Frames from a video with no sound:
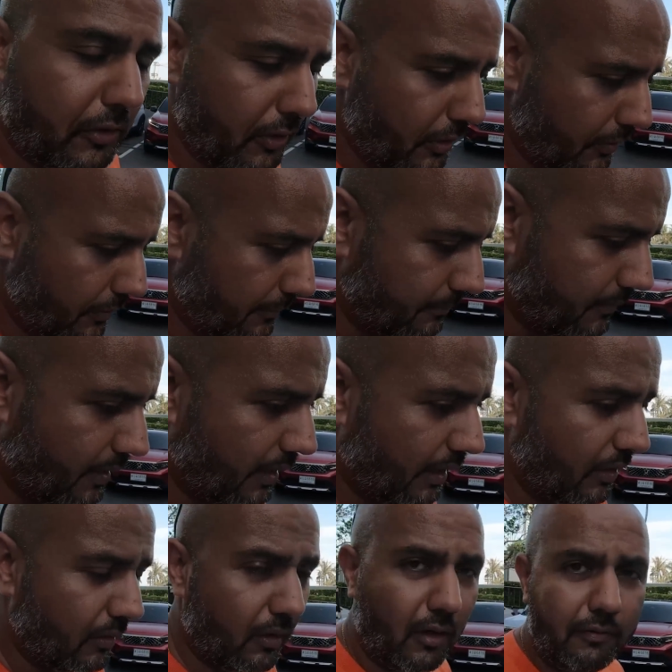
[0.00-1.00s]
good
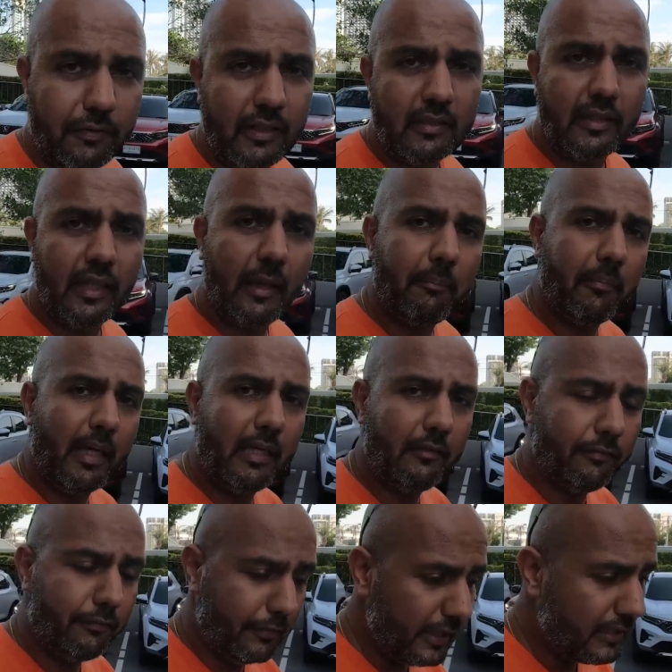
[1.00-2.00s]
and offers that many
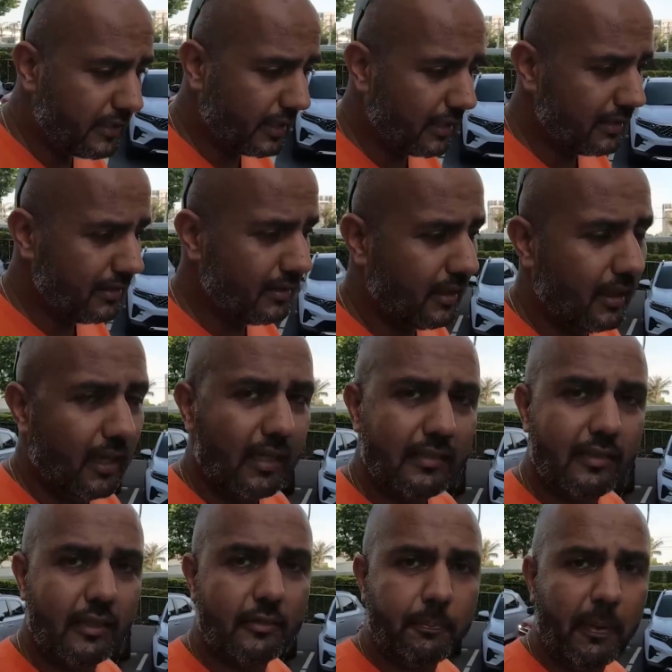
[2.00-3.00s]
features, I
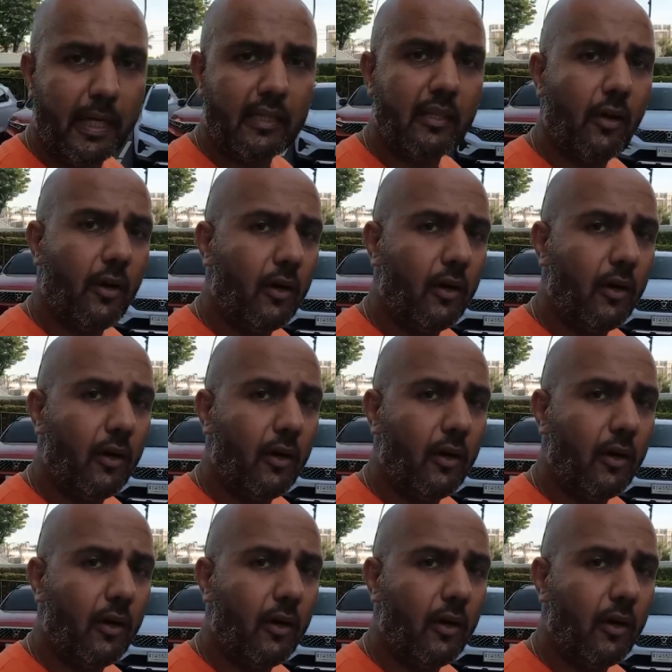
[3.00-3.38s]
suspect the